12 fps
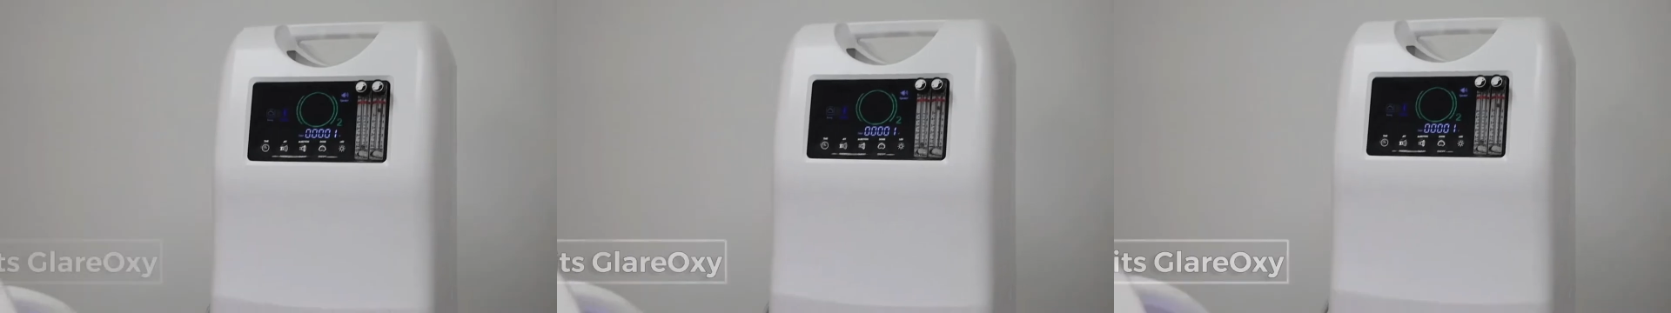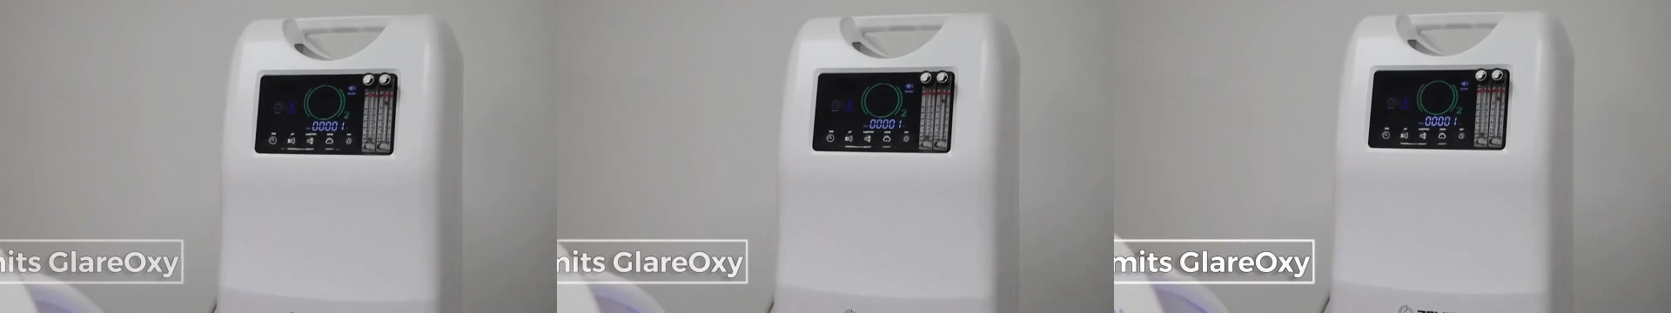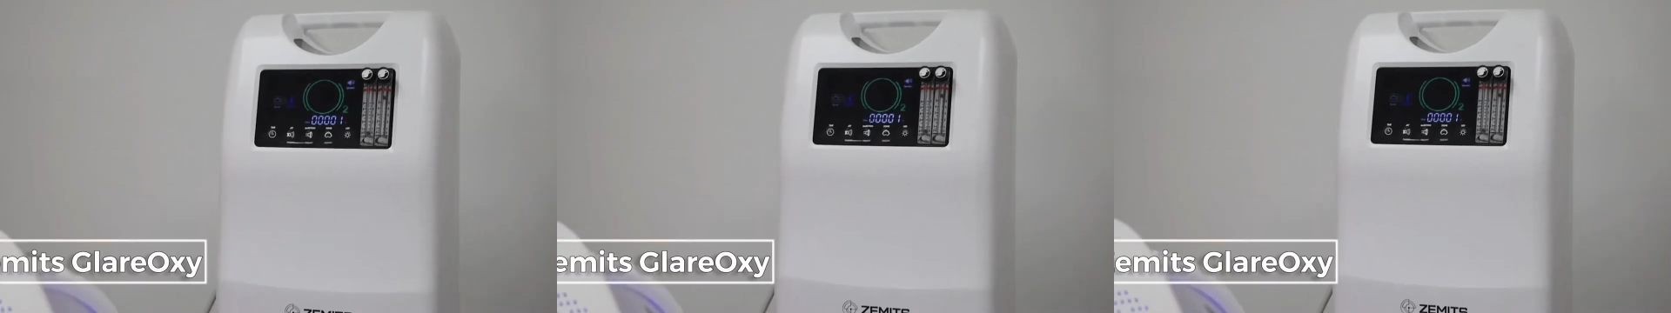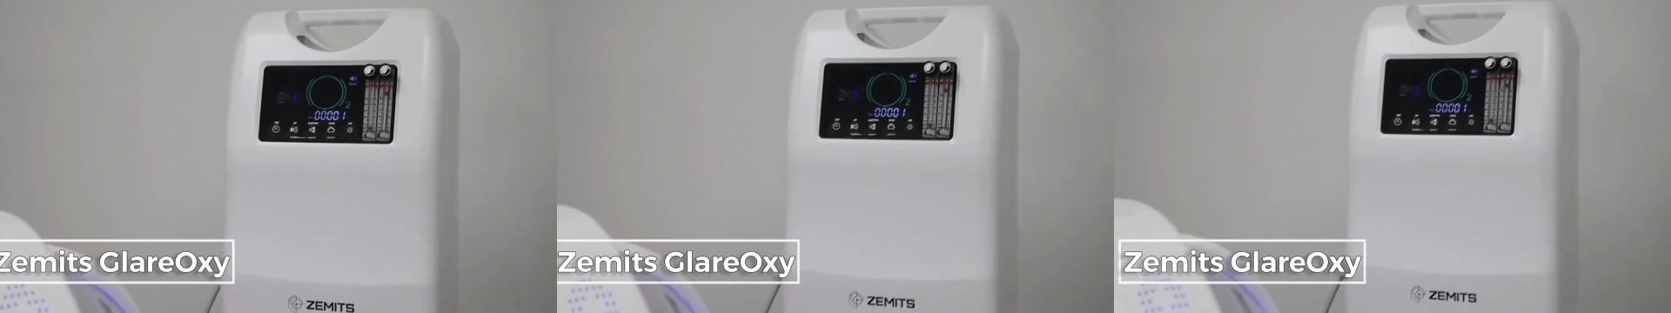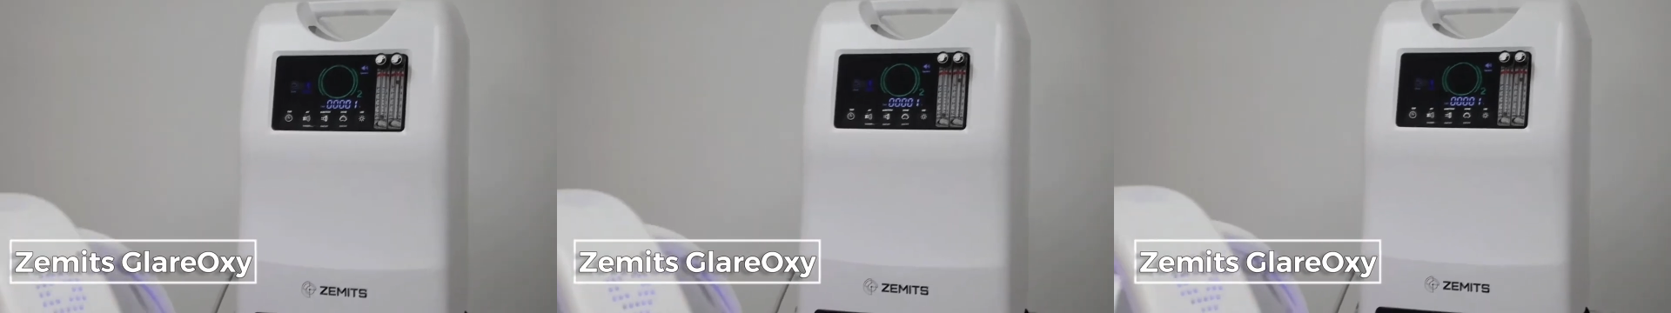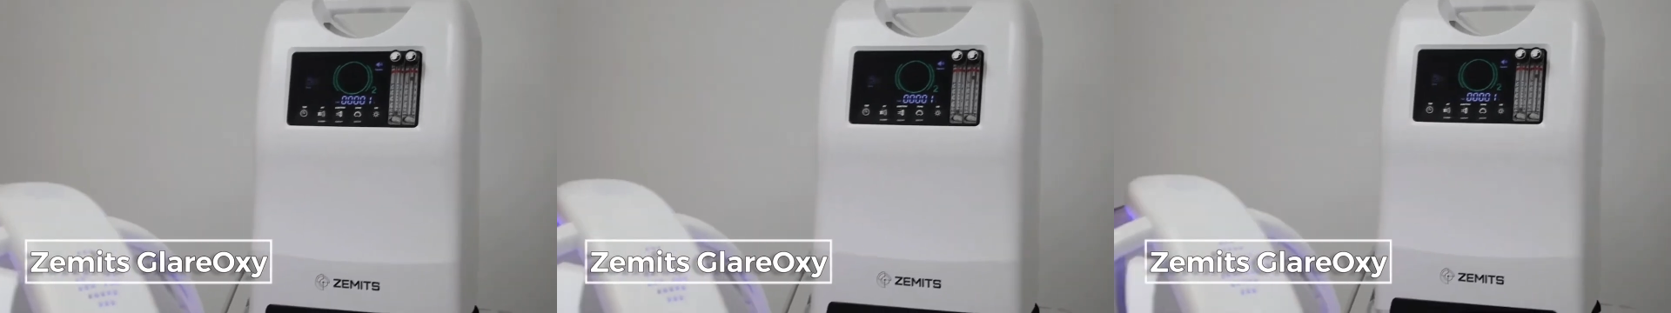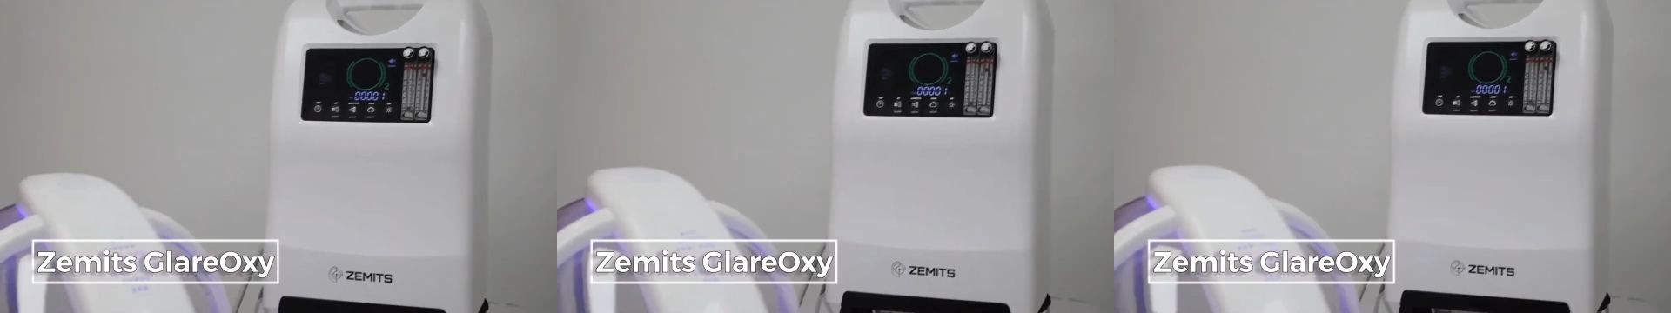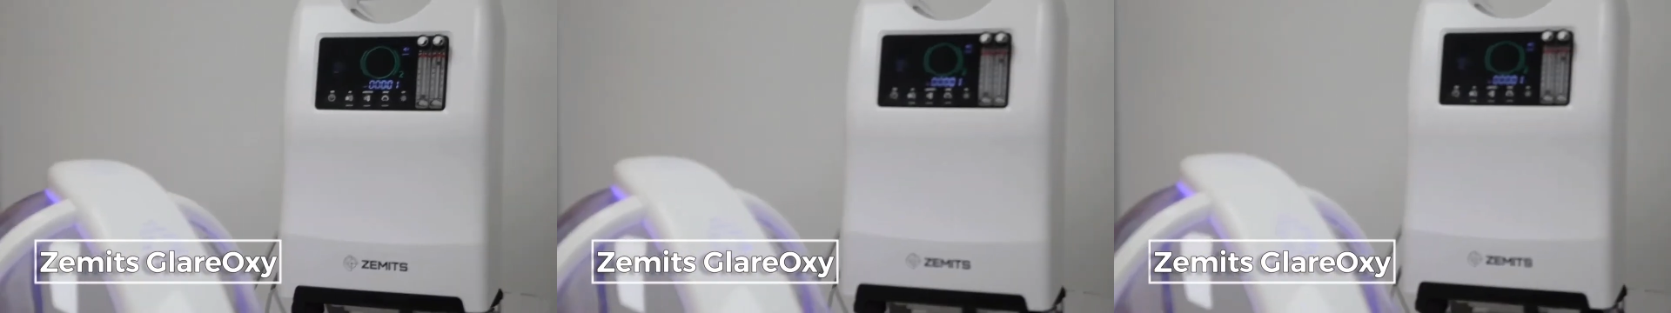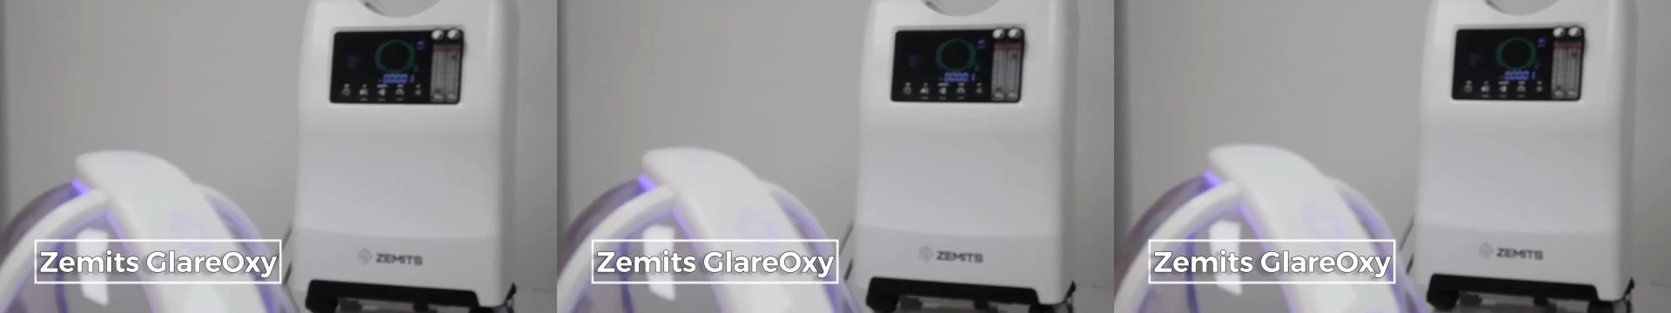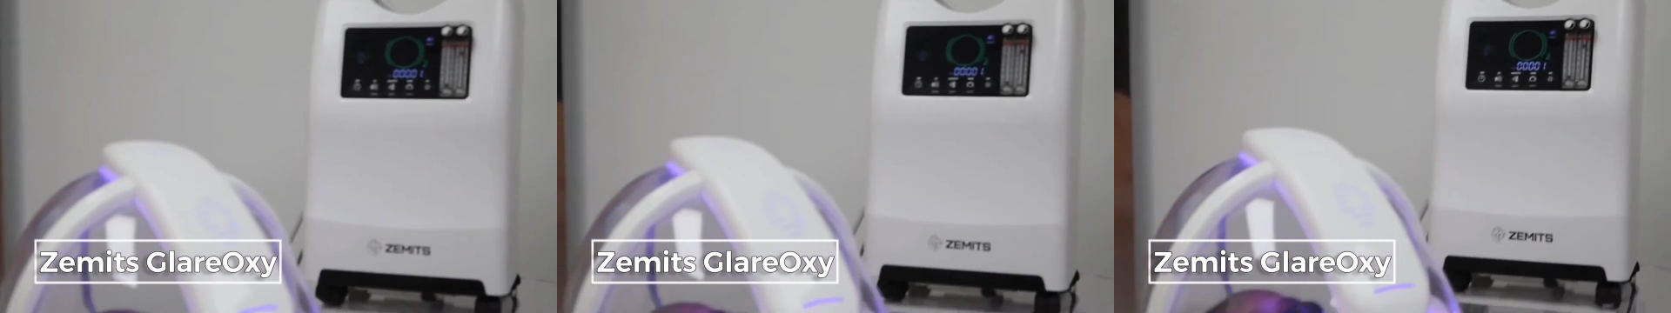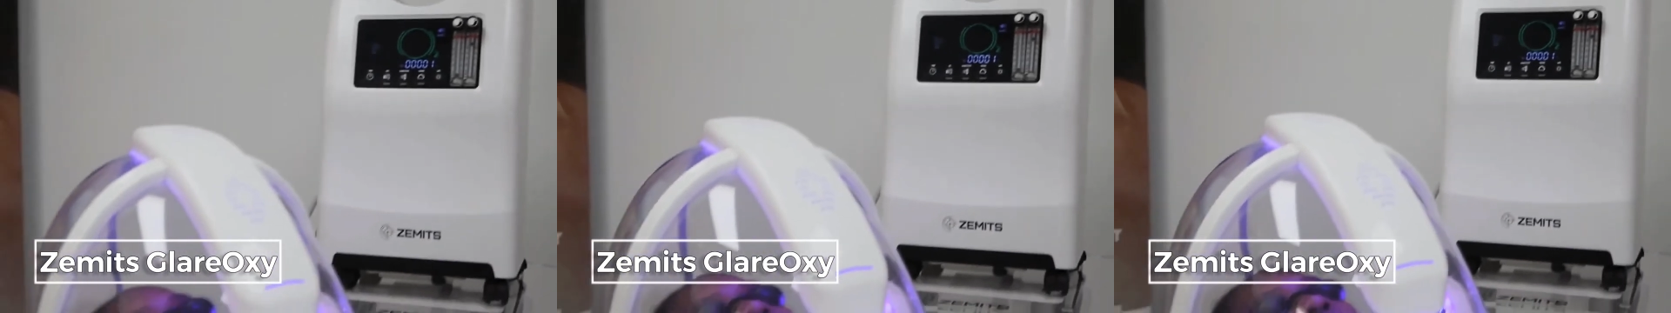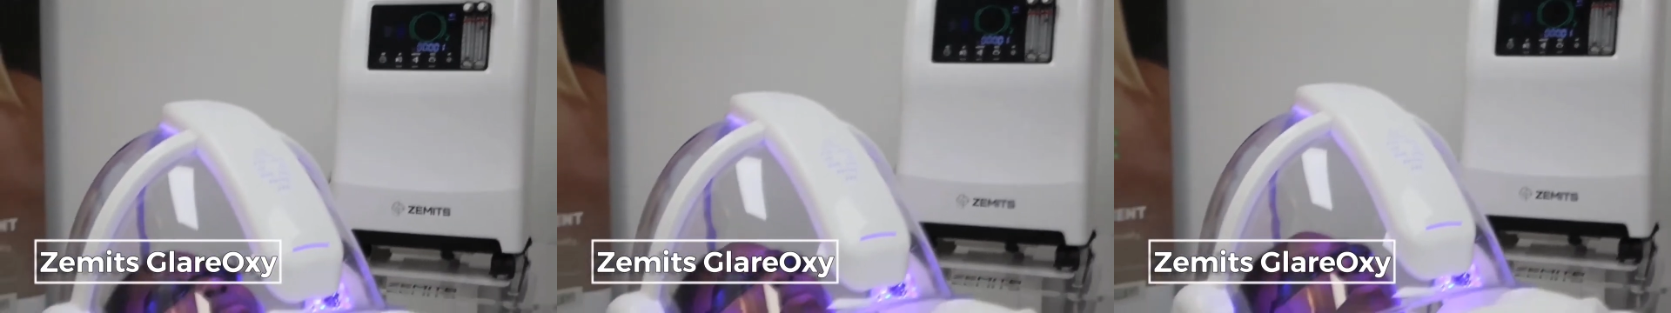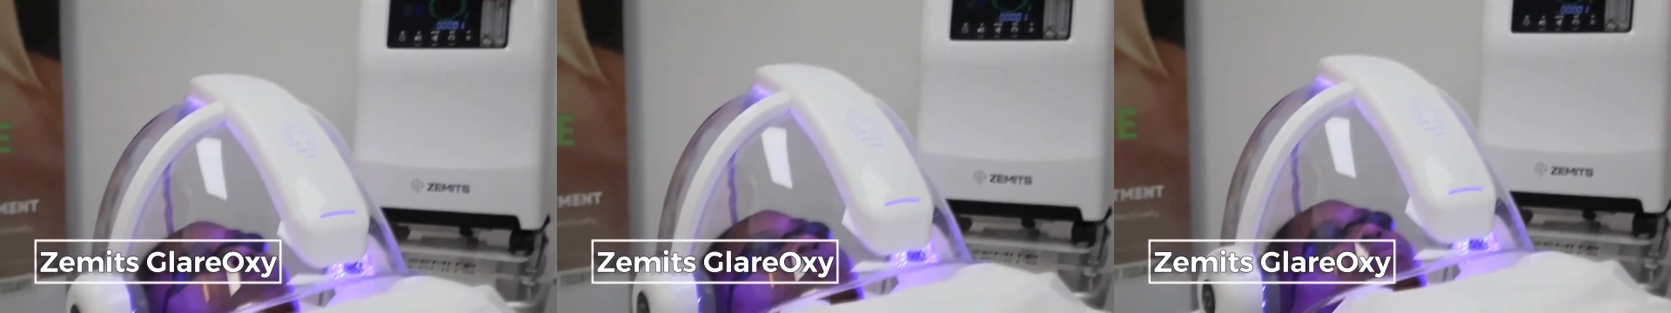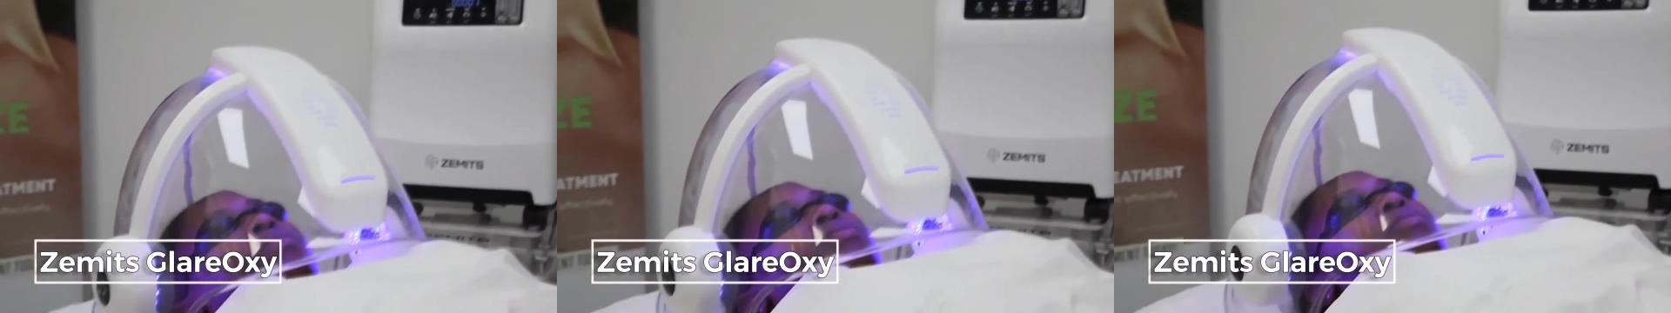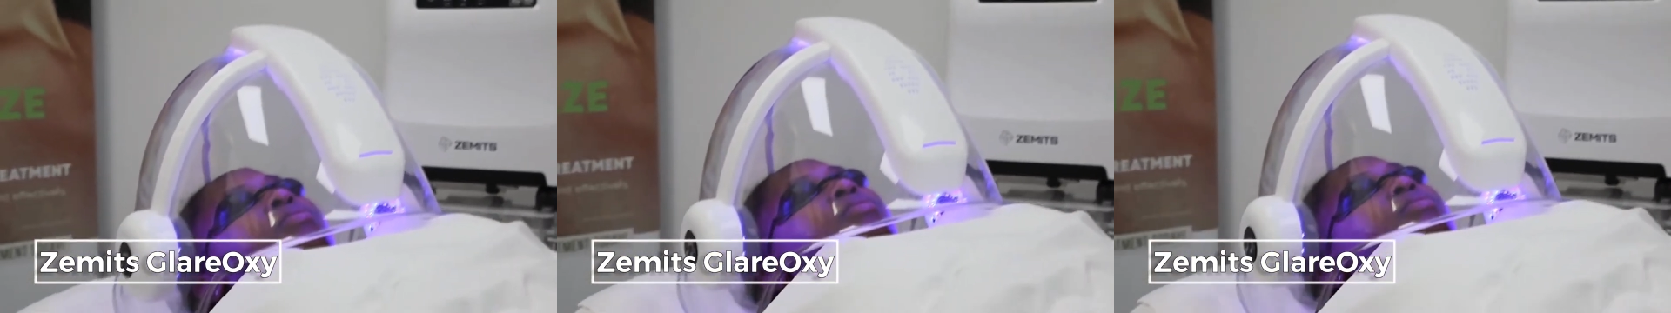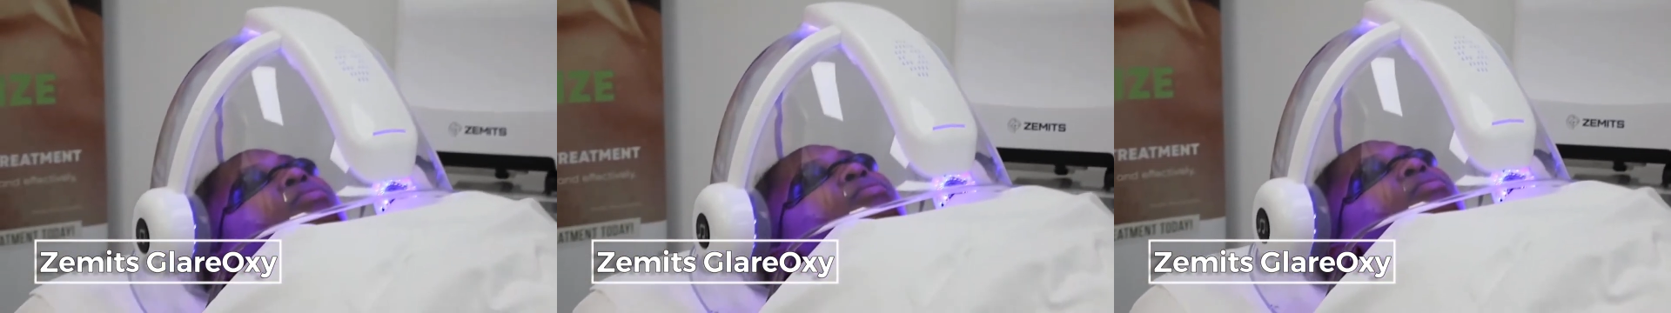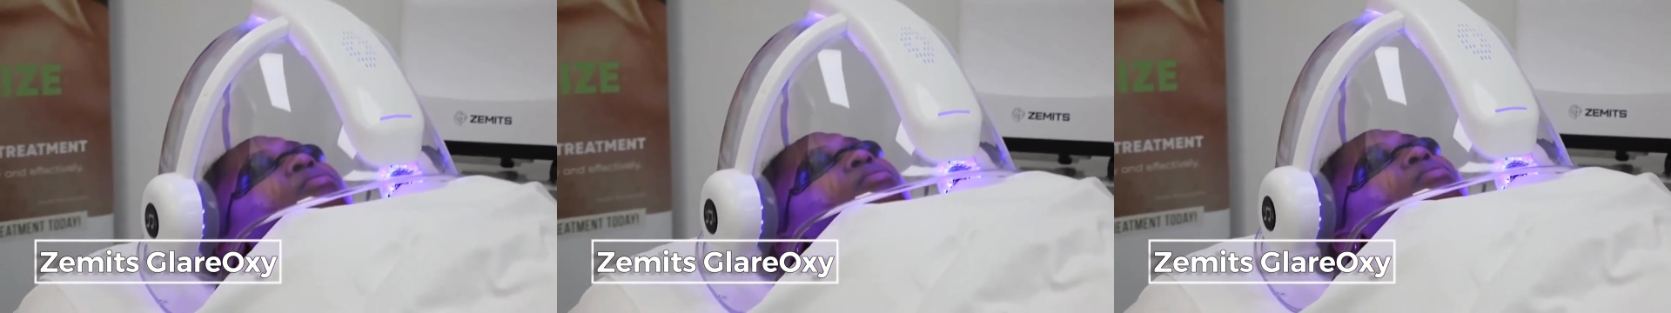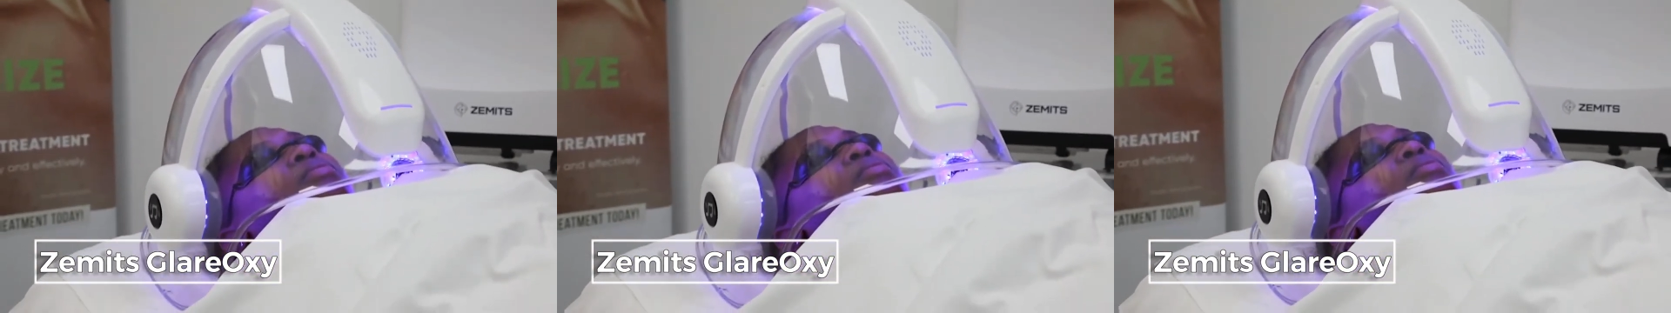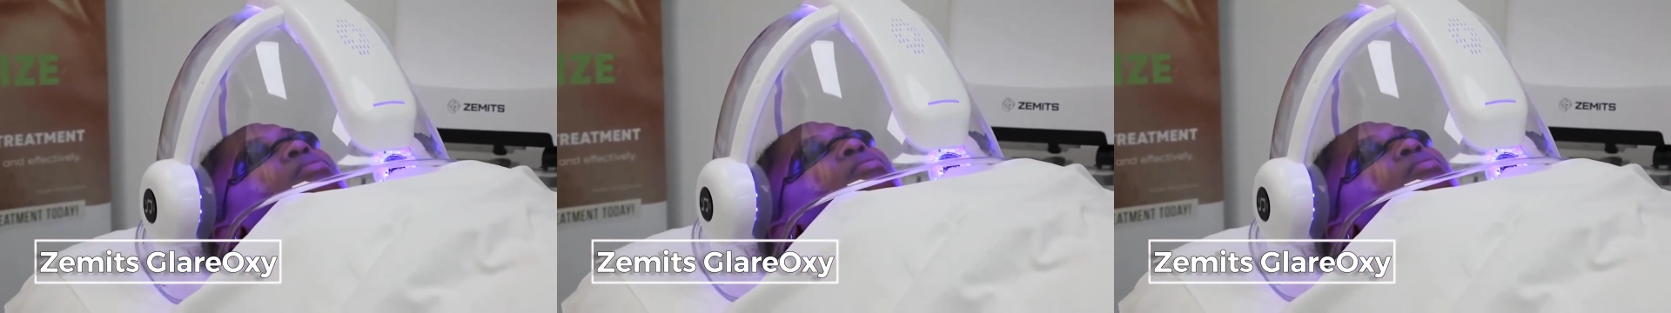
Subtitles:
(no speaker visible)